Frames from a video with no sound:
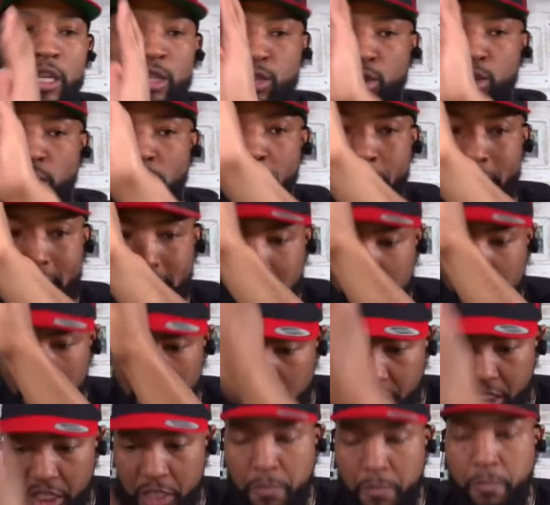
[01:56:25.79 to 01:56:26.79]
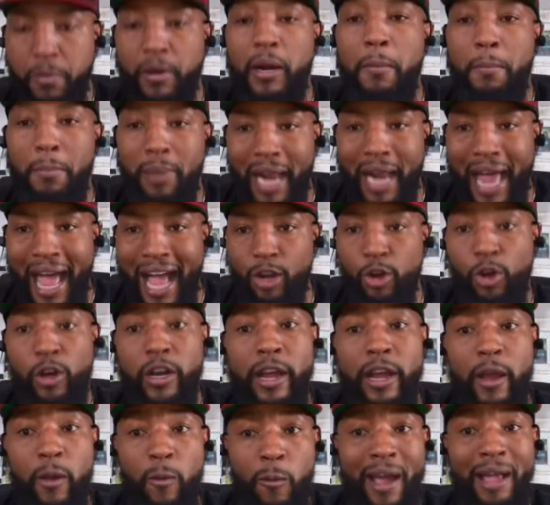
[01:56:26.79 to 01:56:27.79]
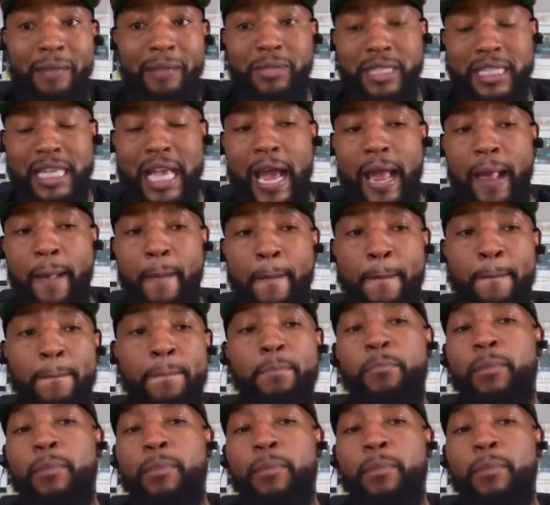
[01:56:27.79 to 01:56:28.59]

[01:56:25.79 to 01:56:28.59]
So they basically just put a block on their website.